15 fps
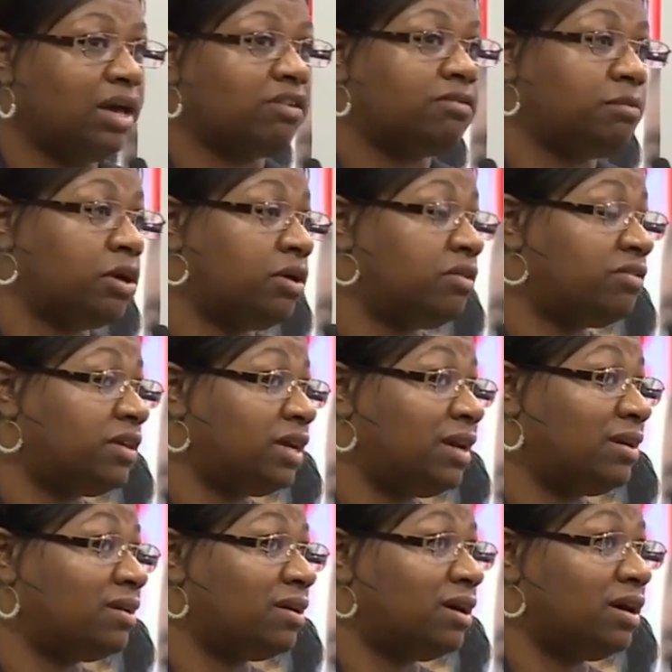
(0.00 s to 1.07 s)

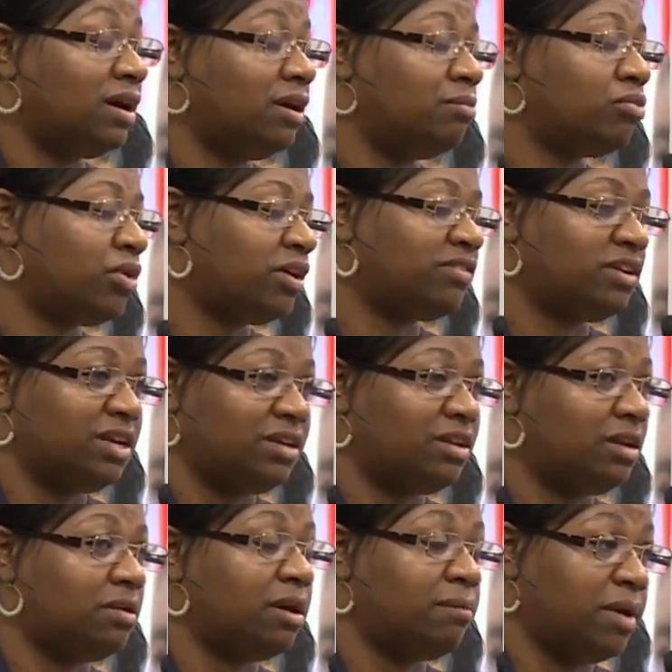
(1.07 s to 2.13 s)
experiencing an
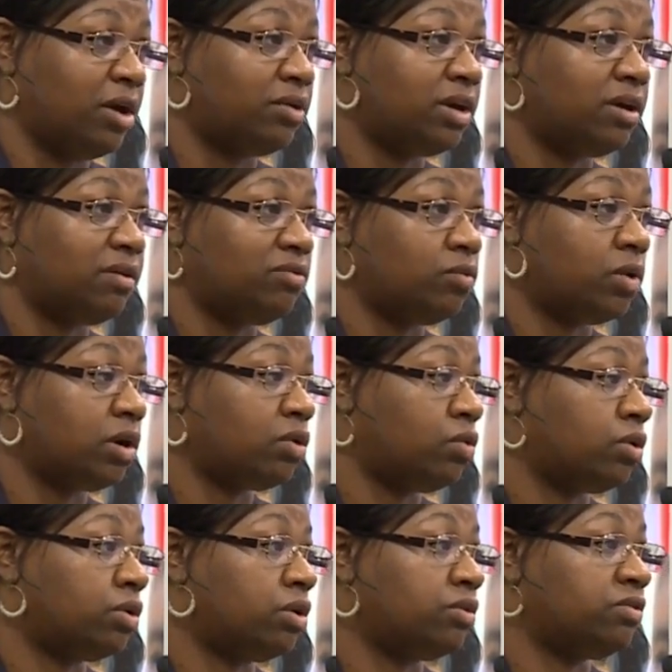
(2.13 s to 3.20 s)
unprecedented amount of work
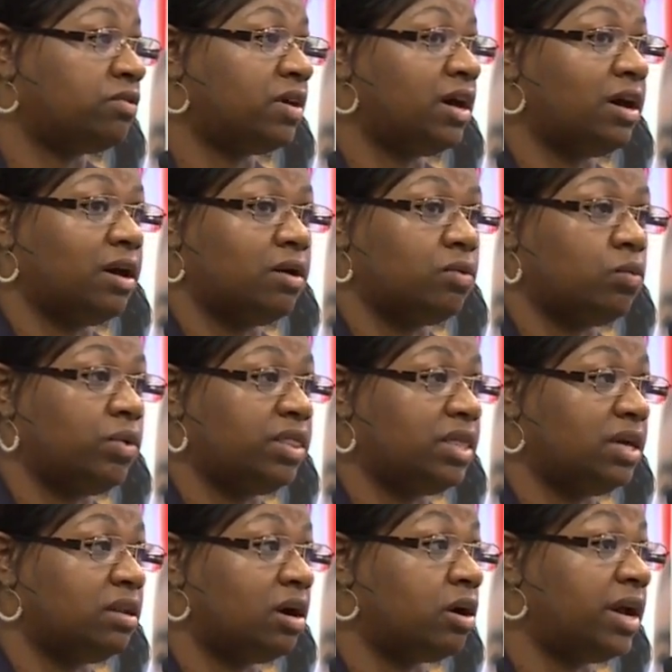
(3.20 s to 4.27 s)
orders uh,
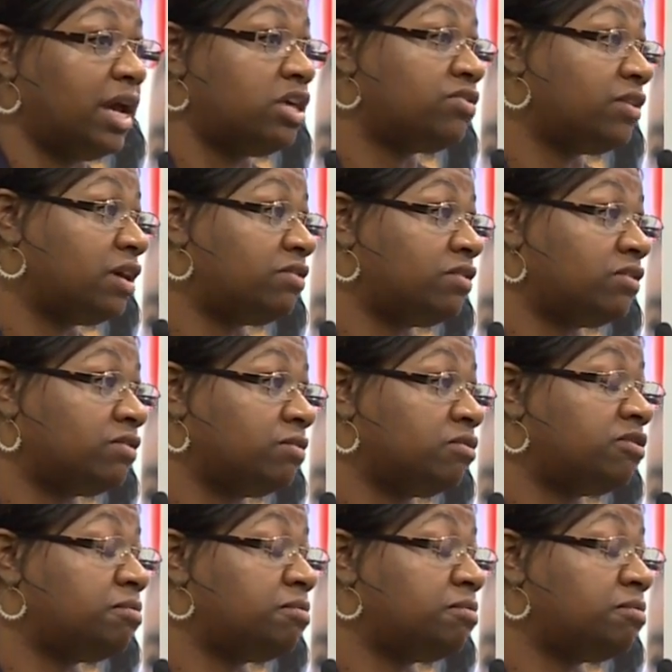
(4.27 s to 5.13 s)
within our HVAC system